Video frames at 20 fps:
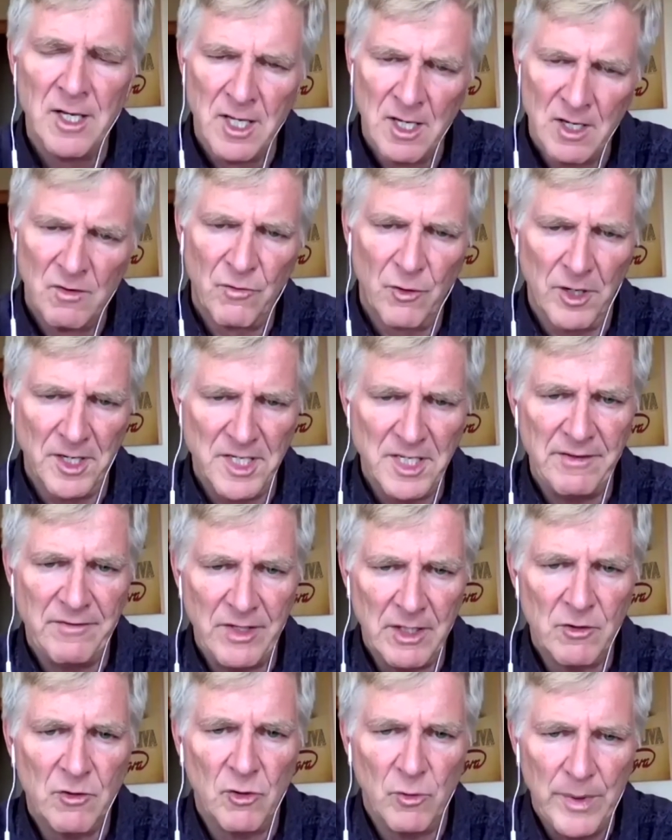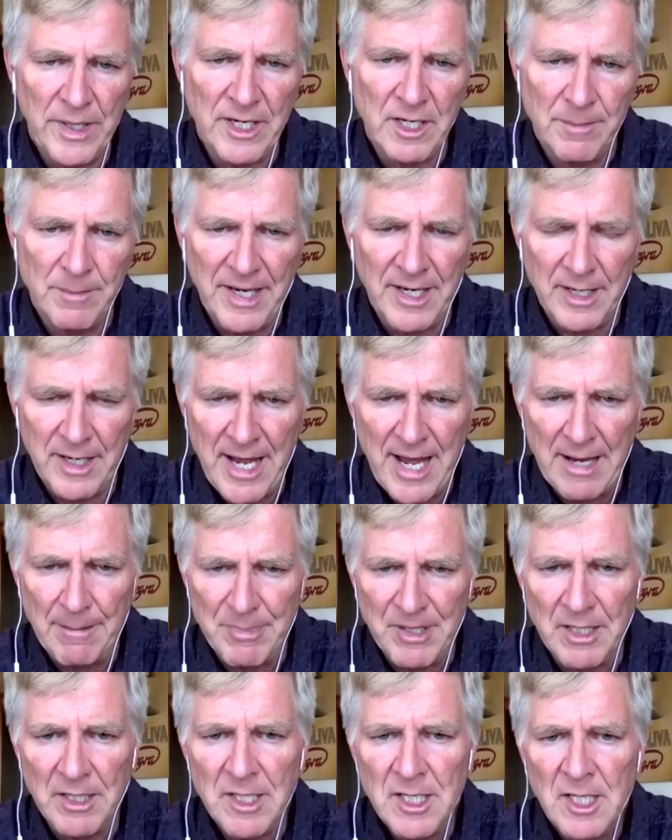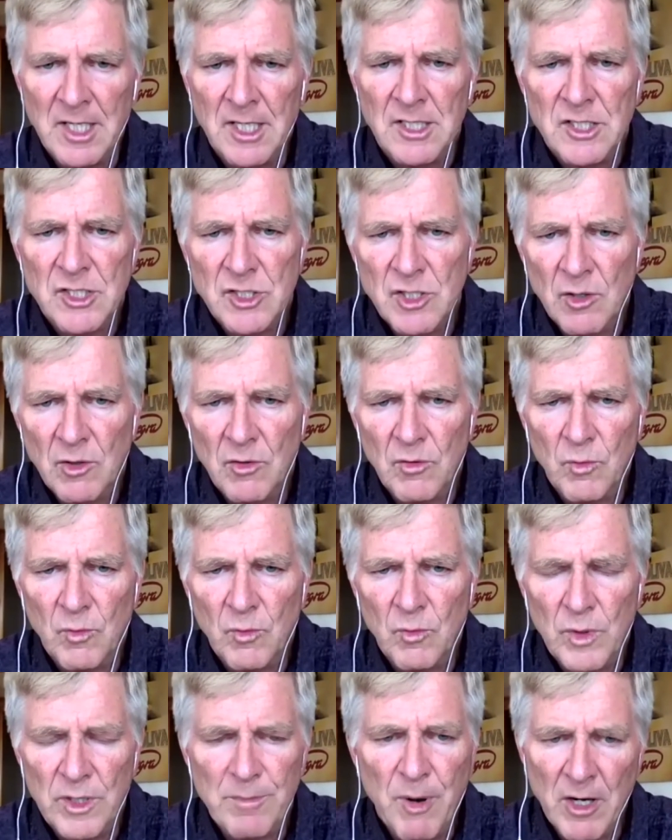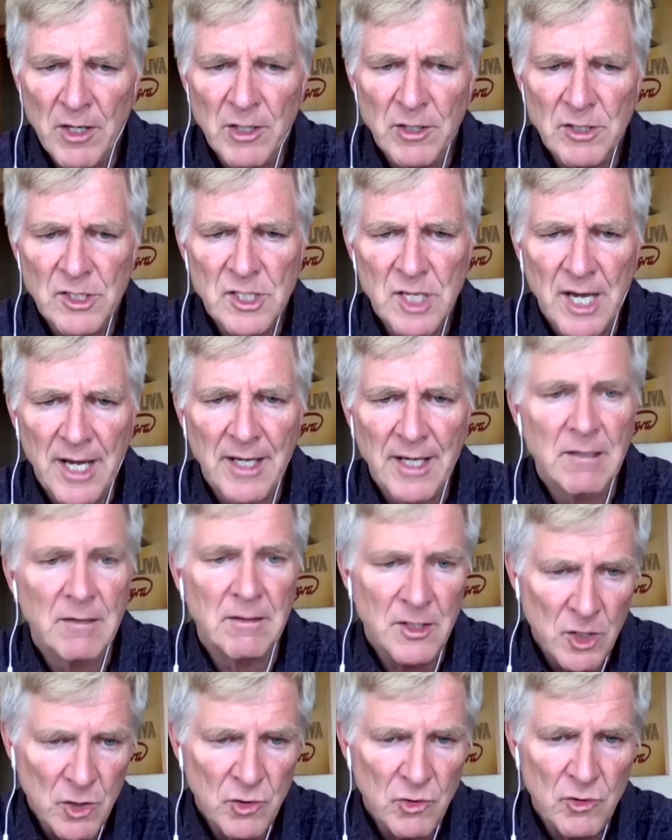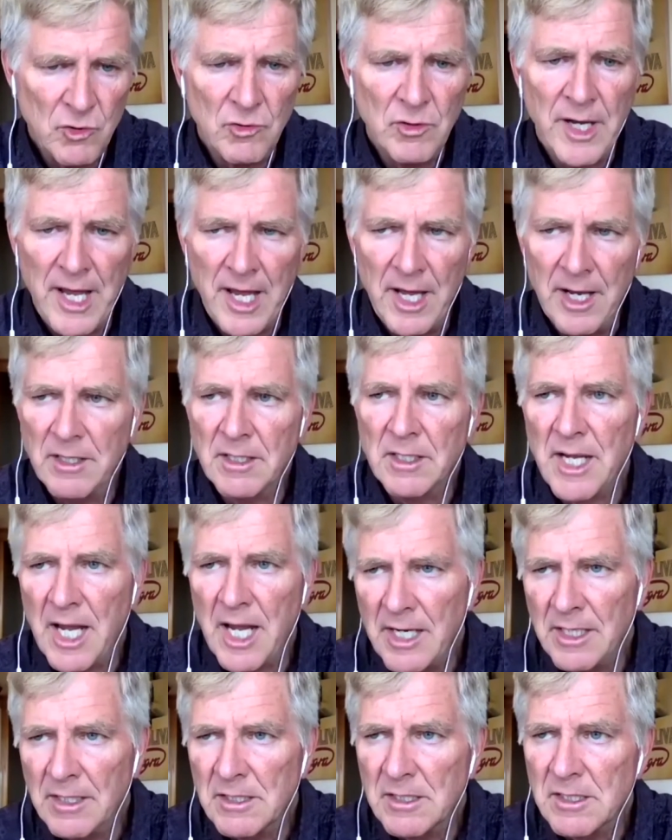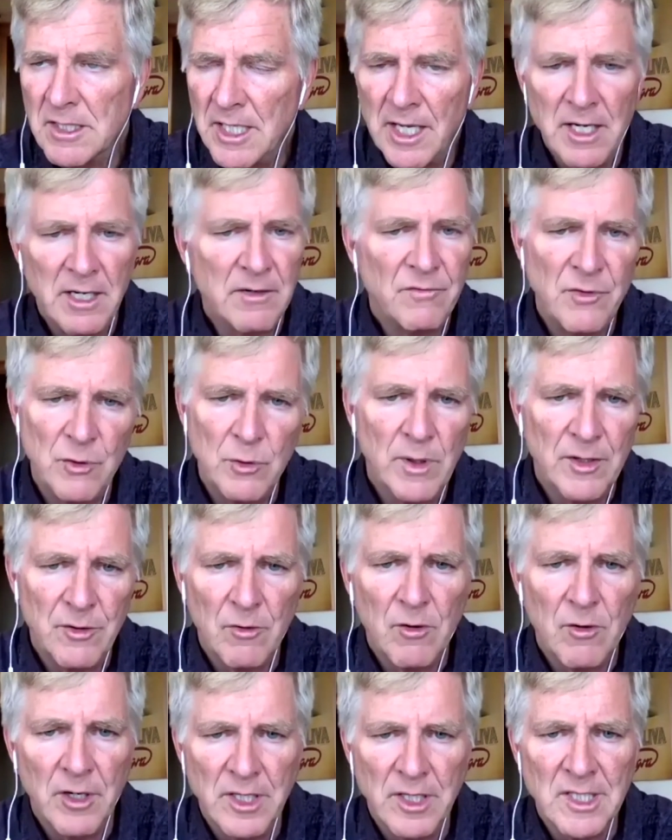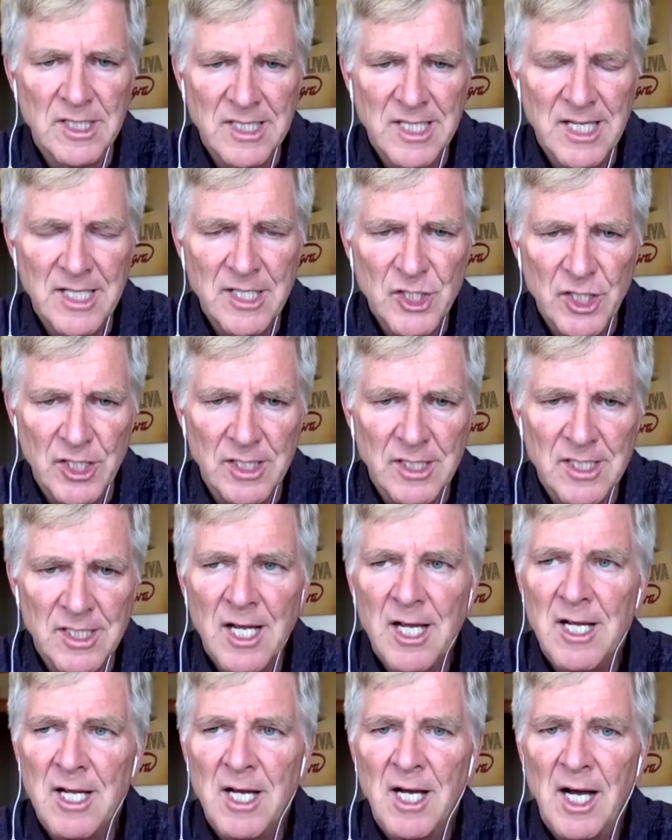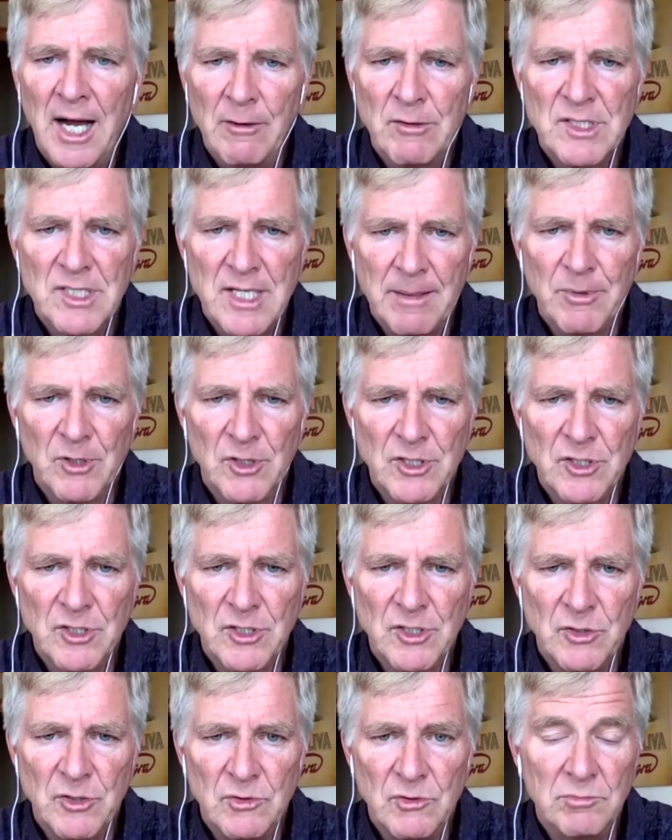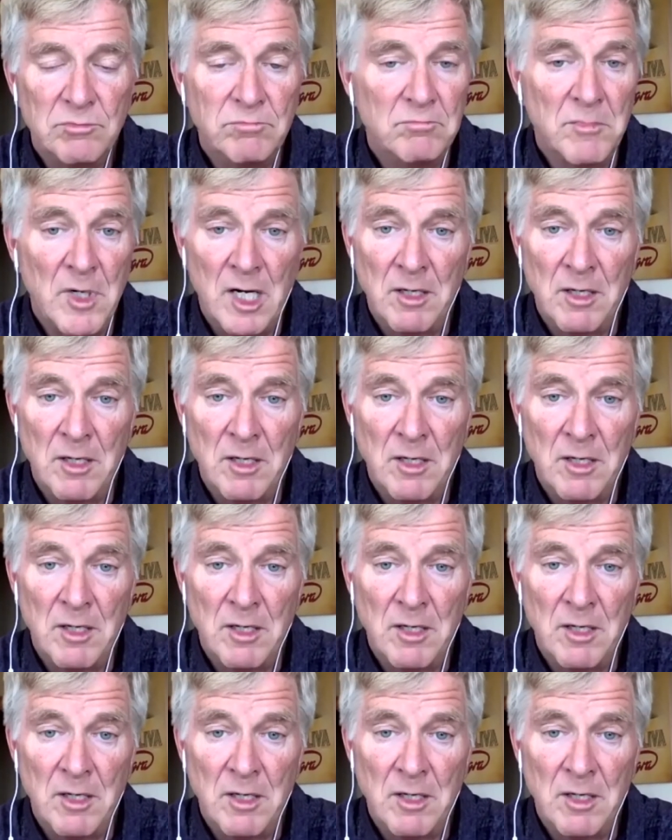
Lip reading: for a TV crew, we can make it happen. So with partners like you and Gates and a few other organizations, I was able to,